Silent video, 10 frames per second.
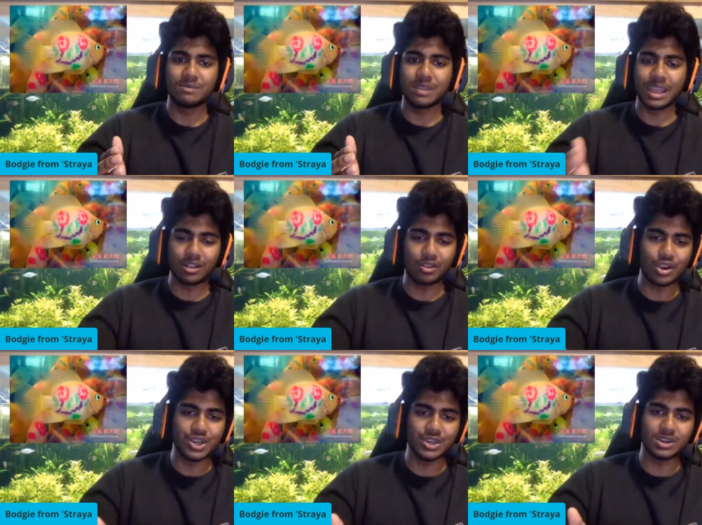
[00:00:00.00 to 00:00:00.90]

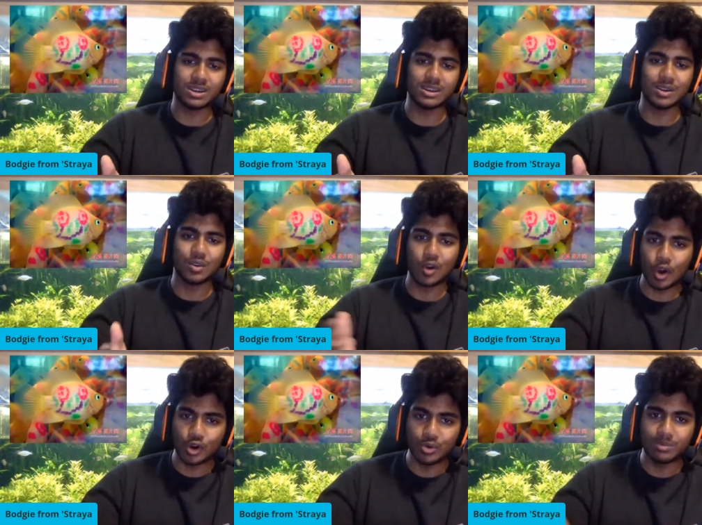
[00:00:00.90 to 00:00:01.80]
enclosure,
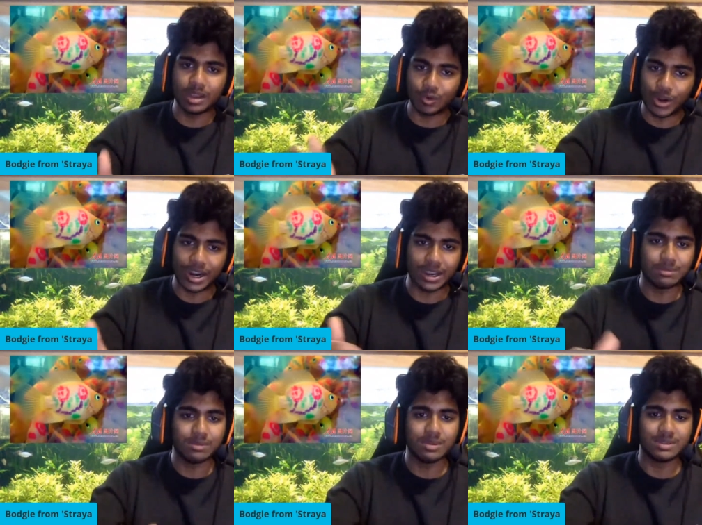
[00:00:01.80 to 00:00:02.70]
home,
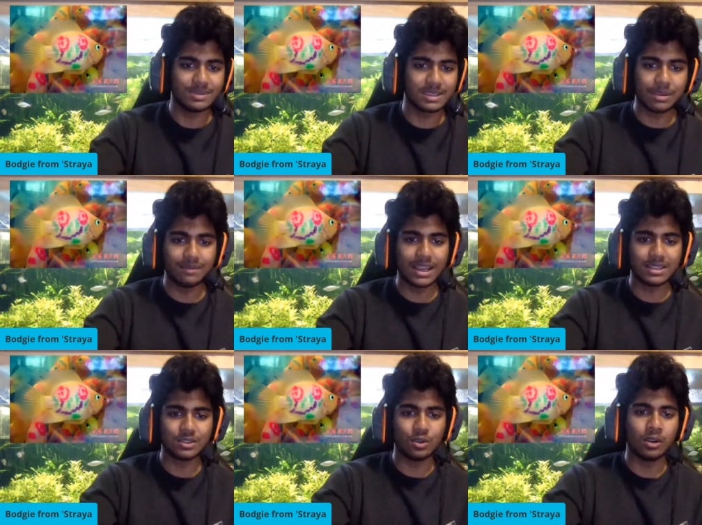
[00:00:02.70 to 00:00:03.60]
aquarium, something of that
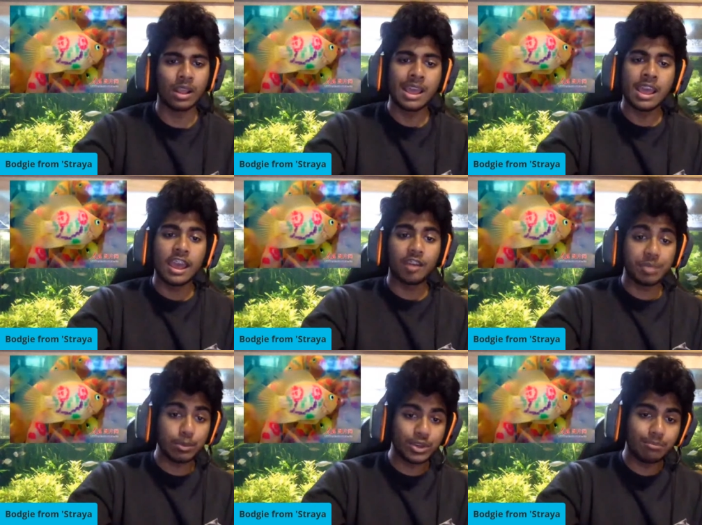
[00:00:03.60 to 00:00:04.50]
sort. If
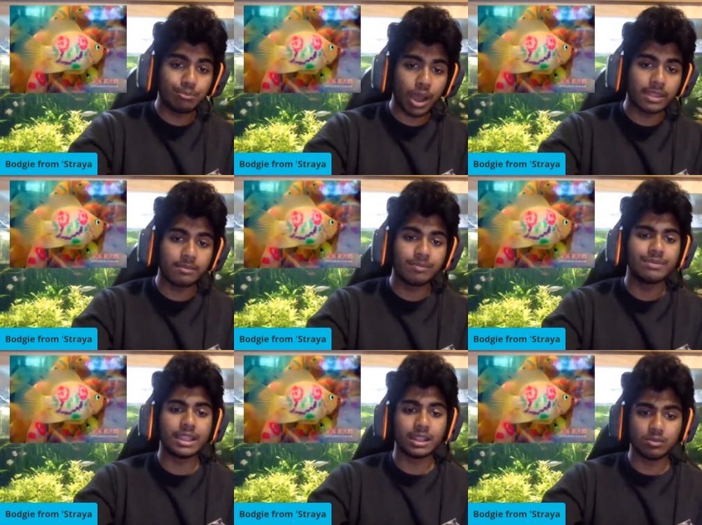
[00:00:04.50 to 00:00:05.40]
people didn't buy them,
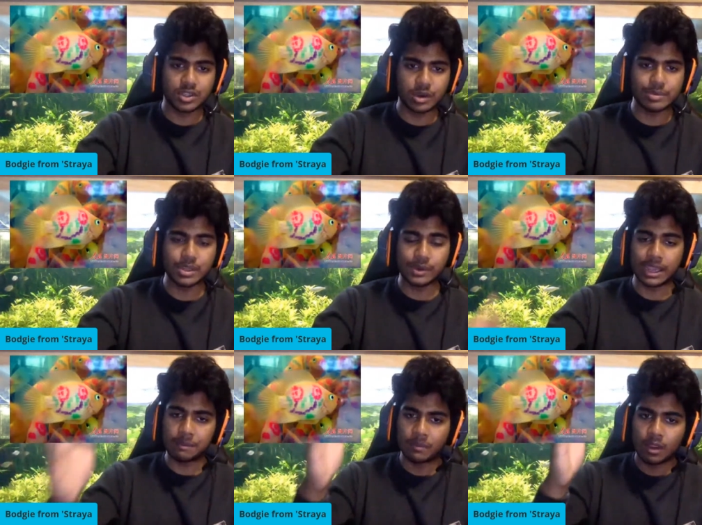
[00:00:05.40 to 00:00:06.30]
then they would stop
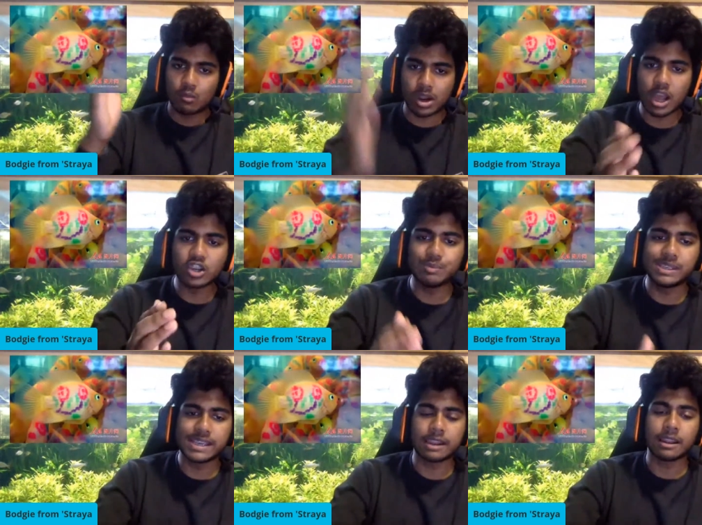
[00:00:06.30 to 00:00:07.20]
doing it.
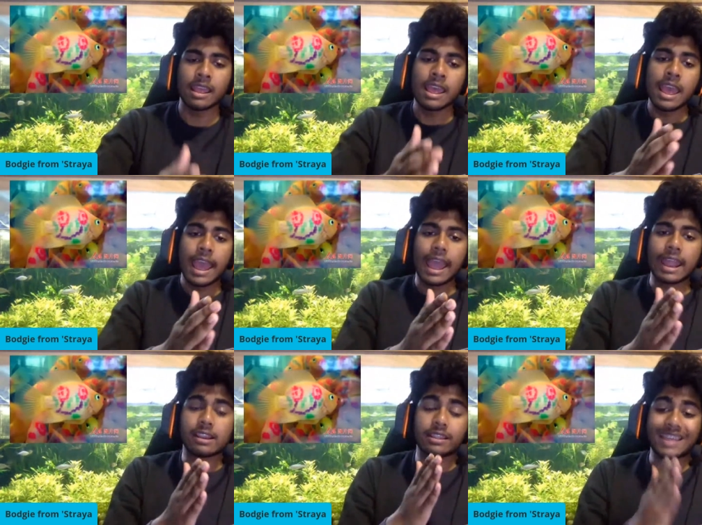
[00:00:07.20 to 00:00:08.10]
100%.
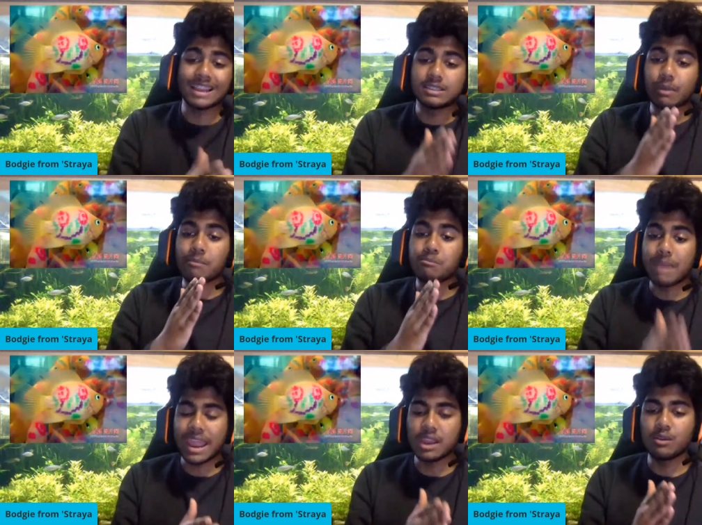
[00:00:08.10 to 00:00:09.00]
And that is my
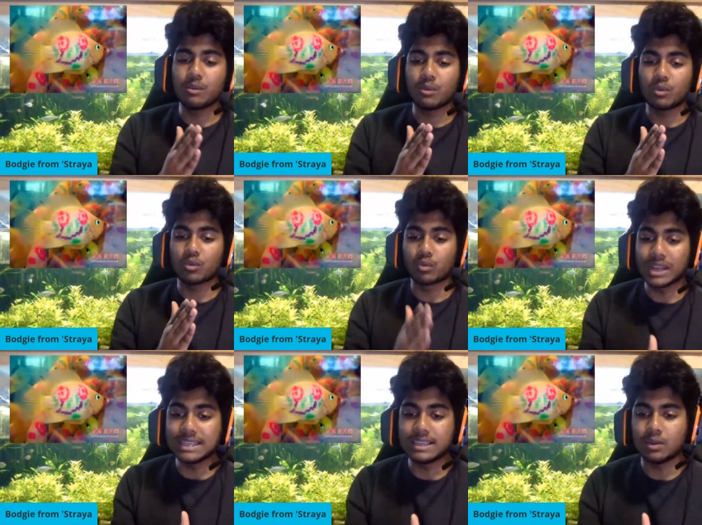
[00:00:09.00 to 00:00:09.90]
main
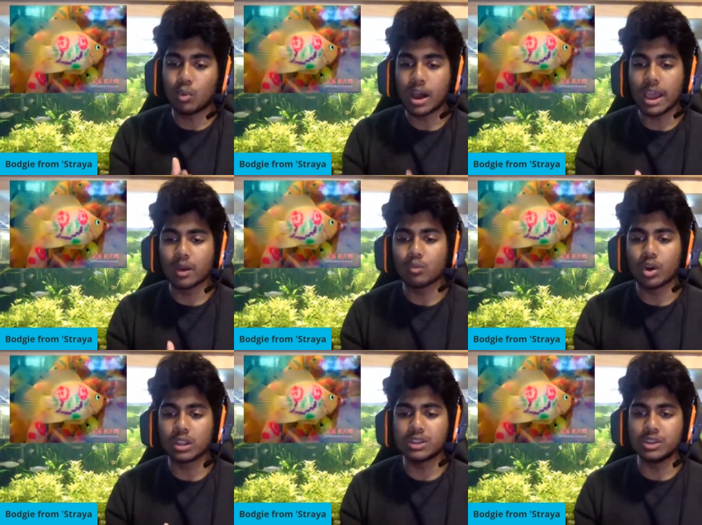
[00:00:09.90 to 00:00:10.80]
reason why I
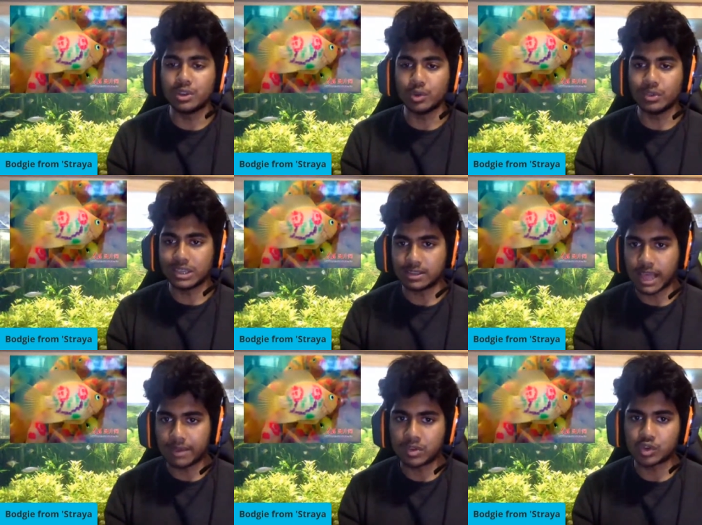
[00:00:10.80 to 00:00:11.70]
wanted to do this
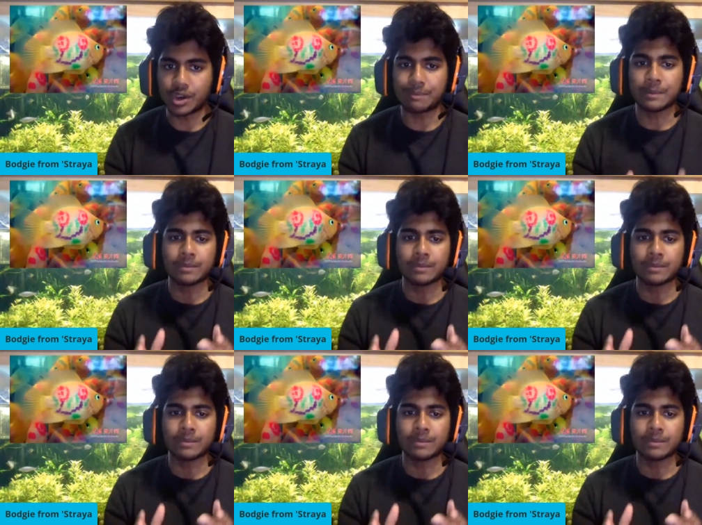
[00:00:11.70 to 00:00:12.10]
live stream.